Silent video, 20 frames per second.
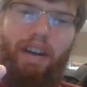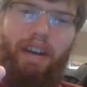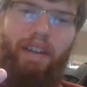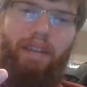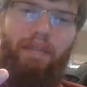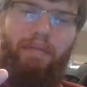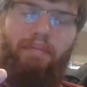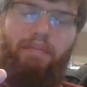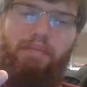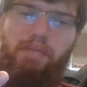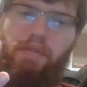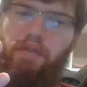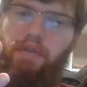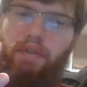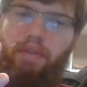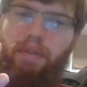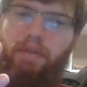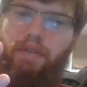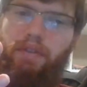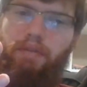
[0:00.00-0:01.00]
on
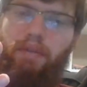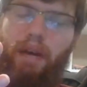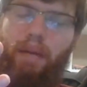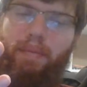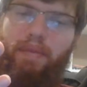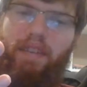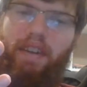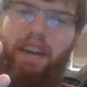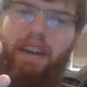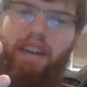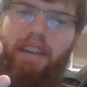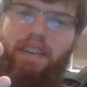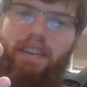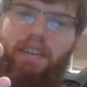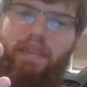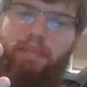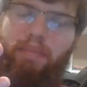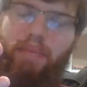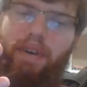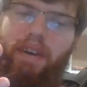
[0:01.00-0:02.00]
movie review
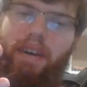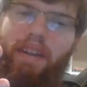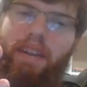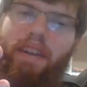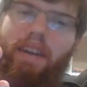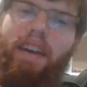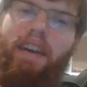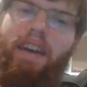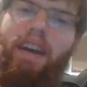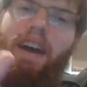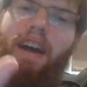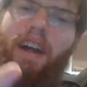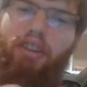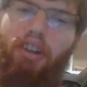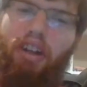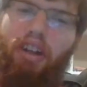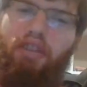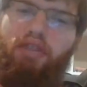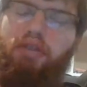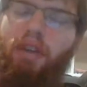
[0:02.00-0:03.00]
websites, but
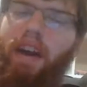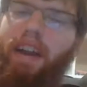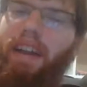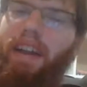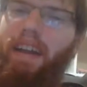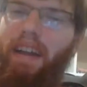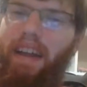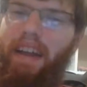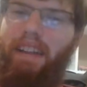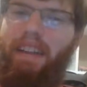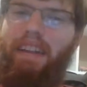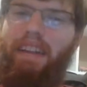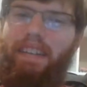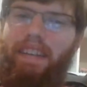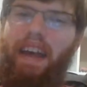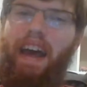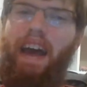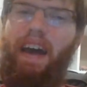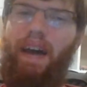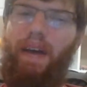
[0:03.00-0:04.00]
I'll try to at
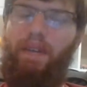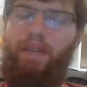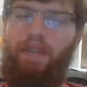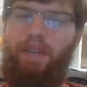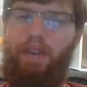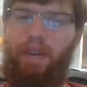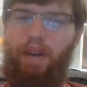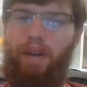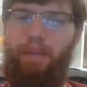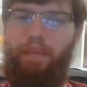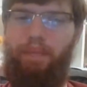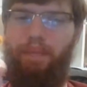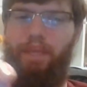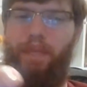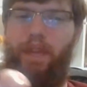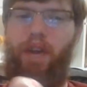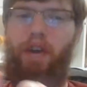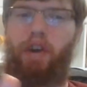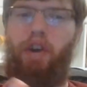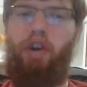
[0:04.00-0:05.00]
least have some
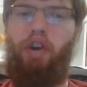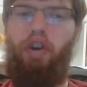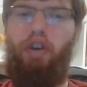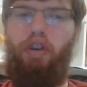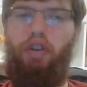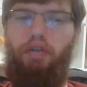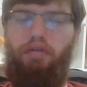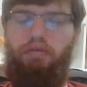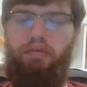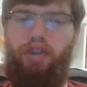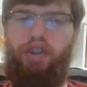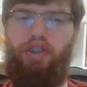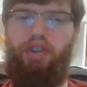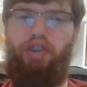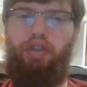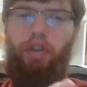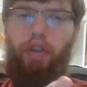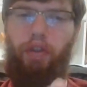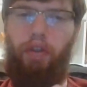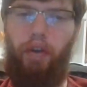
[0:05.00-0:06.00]

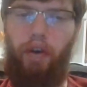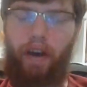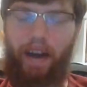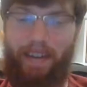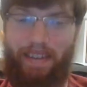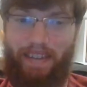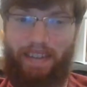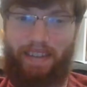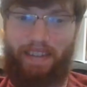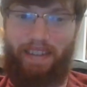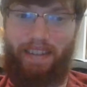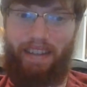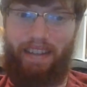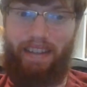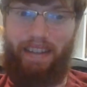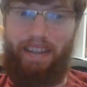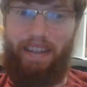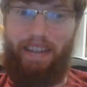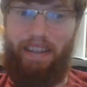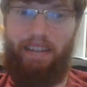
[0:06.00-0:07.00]
original thoughts
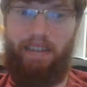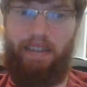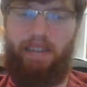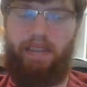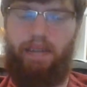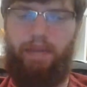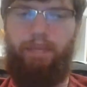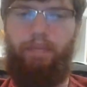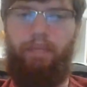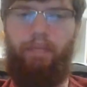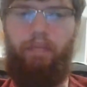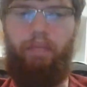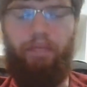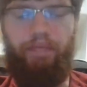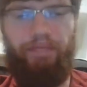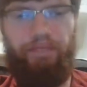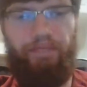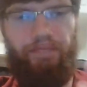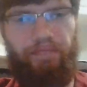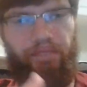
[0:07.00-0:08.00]
in this.
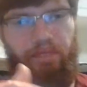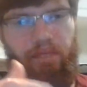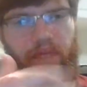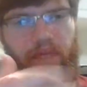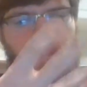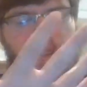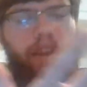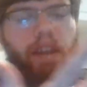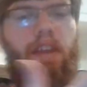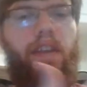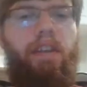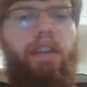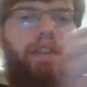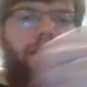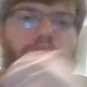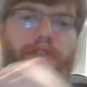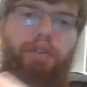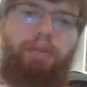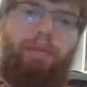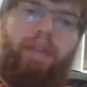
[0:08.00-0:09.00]

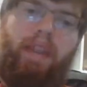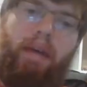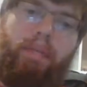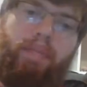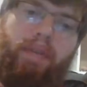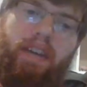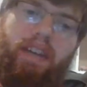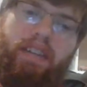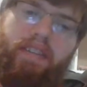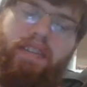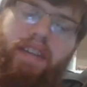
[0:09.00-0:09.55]
So, with that being